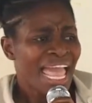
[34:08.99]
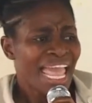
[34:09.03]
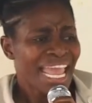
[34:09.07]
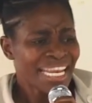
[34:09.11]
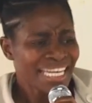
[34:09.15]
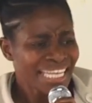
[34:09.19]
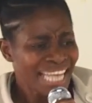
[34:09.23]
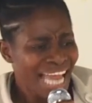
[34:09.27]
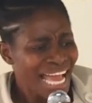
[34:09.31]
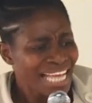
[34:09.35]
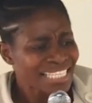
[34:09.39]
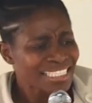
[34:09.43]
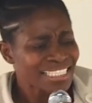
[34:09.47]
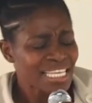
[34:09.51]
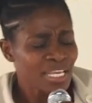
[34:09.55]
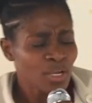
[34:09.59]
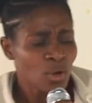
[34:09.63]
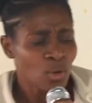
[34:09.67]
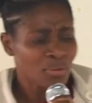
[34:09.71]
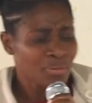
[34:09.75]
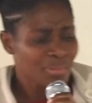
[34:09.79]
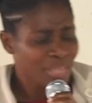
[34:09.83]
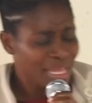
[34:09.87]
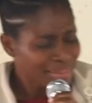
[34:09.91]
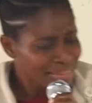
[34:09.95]
And
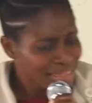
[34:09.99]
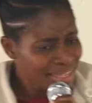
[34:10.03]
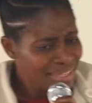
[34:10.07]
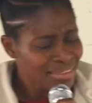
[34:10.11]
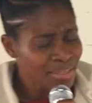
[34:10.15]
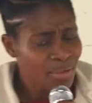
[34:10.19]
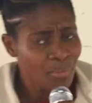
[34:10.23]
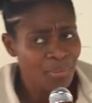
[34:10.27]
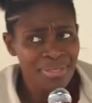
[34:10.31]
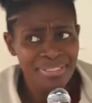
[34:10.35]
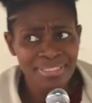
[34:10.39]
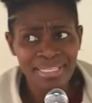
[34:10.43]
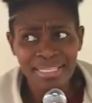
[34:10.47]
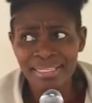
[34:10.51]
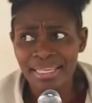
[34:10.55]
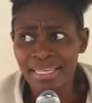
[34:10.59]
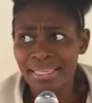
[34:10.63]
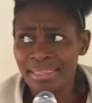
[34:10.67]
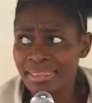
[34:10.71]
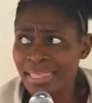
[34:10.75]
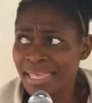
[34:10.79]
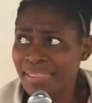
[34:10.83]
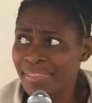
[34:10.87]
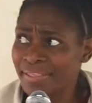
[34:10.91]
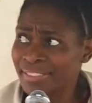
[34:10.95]
then they
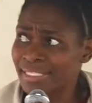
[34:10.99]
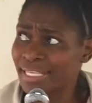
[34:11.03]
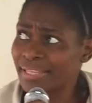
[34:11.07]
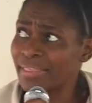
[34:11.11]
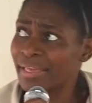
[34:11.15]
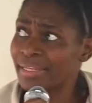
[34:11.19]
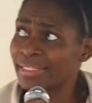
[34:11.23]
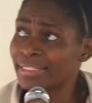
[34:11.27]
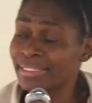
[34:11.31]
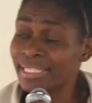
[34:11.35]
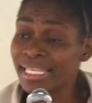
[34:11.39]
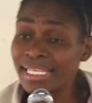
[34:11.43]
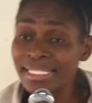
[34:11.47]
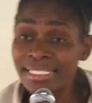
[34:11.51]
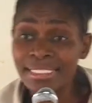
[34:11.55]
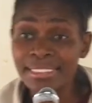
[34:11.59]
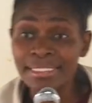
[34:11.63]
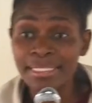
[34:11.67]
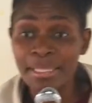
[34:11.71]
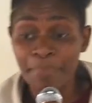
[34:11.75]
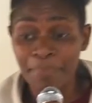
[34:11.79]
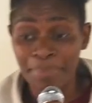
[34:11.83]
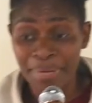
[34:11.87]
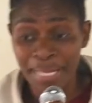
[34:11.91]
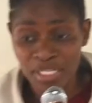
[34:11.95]
said that this is
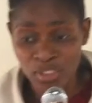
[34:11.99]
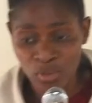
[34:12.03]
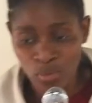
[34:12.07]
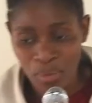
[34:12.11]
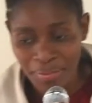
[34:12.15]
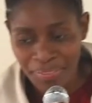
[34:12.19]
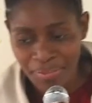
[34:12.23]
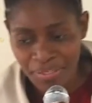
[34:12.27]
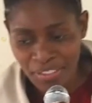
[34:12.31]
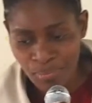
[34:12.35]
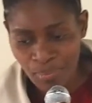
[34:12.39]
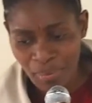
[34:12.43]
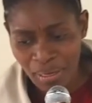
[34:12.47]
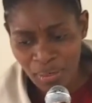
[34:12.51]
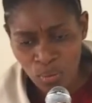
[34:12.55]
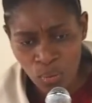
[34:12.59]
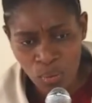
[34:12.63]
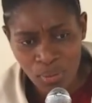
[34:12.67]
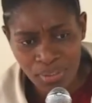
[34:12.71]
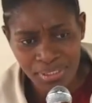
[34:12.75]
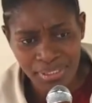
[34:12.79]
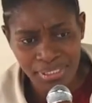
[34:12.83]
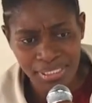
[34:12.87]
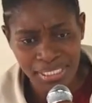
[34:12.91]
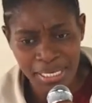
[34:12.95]
the place where this man
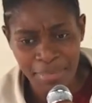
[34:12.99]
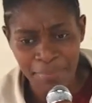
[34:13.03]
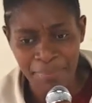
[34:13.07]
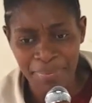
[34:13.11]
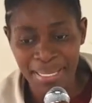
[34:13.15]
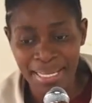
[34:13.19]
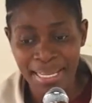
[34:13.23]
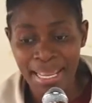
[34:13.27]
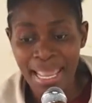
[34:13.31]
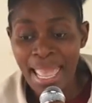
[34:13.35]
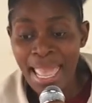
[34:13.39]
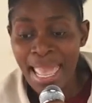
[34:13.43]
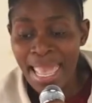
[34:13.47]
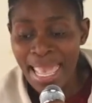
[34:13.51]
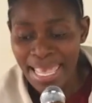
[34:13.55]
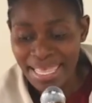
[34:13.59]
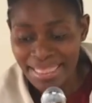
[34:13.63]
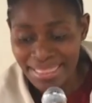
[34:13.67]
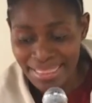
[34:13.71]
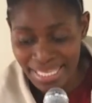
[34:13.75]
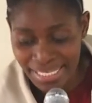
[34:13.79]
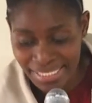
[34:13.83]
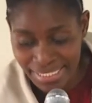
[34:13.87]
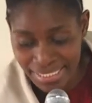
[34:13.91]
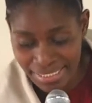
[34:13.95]
was sleeping,
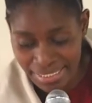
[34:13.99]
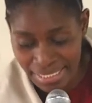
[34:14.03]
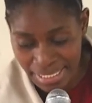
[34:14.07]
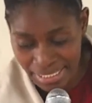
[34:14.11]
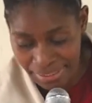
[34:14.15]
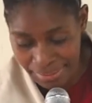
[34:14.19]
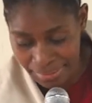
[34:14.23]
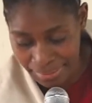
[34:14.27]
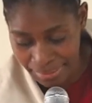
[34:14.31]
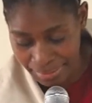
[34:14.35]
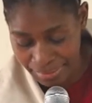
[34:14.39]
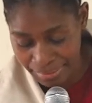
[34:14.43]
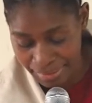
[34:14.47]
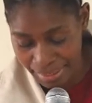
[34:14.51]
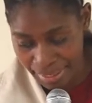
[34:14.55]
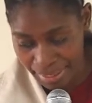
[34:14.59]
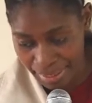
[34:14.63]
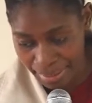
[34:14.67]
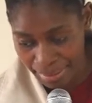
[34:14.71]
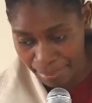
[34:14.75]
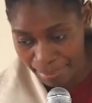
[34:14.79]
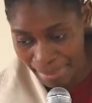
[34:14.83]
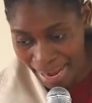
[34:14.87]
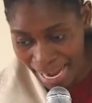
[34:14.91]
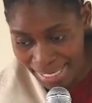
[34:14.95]
and this is
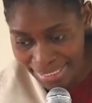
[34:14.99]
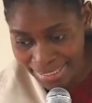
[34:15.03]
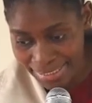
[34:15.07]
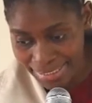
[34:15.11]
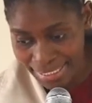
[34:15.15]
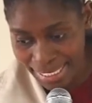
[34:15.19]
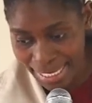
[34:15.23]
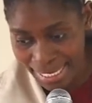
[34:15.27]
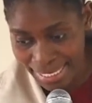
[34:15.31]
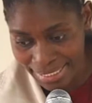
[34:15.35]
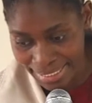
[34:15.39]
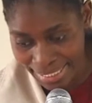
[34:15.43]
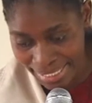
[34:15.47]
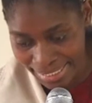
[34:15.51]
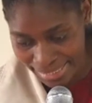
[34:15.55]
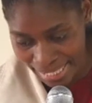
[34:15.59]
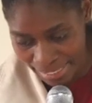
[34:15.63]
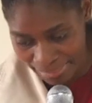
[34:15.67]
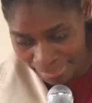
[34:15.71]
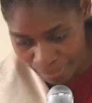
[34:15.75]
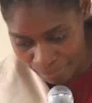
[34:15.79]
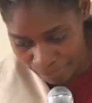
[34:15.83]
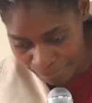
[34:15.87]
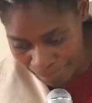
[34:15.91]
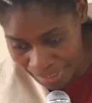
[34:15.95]
the mat, and these
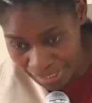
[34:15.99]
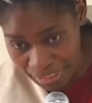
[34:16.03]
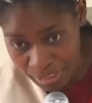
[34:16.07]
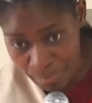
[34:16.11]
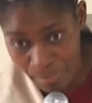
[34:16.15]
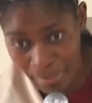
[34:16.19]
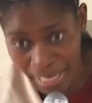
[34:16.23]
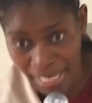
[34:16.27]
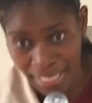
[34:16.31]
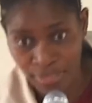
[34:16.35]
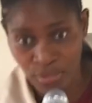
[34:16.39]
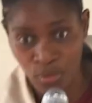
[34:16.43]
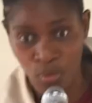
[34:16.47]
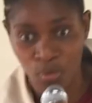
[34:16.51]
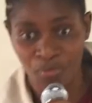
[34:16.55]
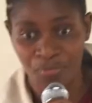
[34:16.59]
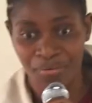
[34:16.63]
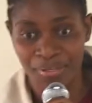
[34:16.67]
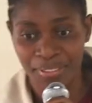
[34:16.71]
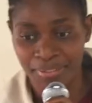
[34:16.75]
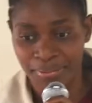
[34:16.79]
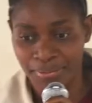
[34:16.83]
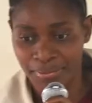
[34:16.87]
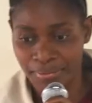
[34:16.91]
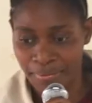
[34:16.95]
are the print marks of
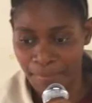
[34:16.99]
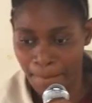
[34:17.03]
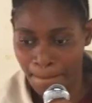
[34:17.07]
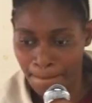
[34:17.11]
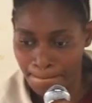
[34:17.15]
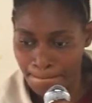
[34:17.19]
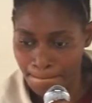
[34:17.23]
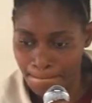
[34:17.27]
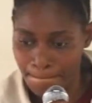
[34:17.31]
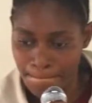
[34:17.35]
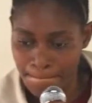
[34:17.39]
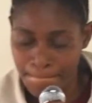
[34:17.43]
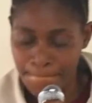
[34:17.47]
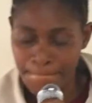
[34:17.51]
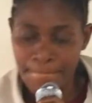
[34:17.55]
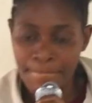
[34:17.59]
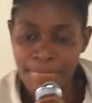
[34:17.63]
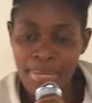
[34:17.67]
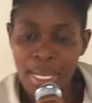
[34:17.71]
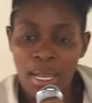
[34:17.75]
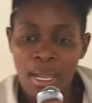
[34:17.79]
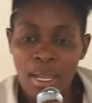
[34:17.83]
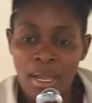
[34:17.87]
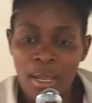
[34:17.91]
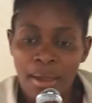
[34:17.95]
his
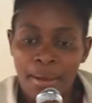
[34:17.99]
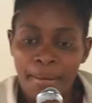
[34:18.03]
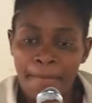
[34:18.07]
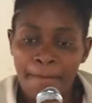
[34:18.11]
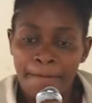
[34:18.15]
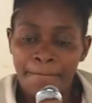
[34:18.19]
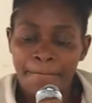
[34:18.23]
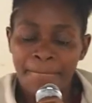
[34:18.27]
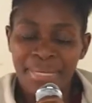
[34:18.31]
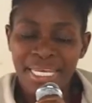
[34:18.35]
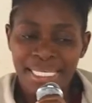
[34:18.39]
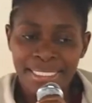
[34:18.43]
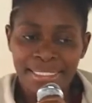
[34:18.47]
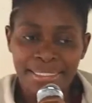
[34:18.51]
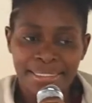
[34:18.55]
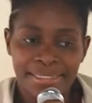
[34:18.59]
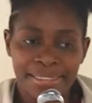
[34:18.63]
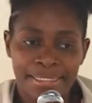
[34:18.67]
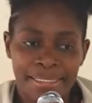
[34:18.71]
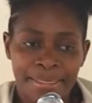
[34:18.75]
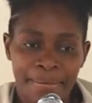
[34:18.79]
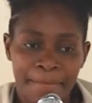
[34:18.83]
knees.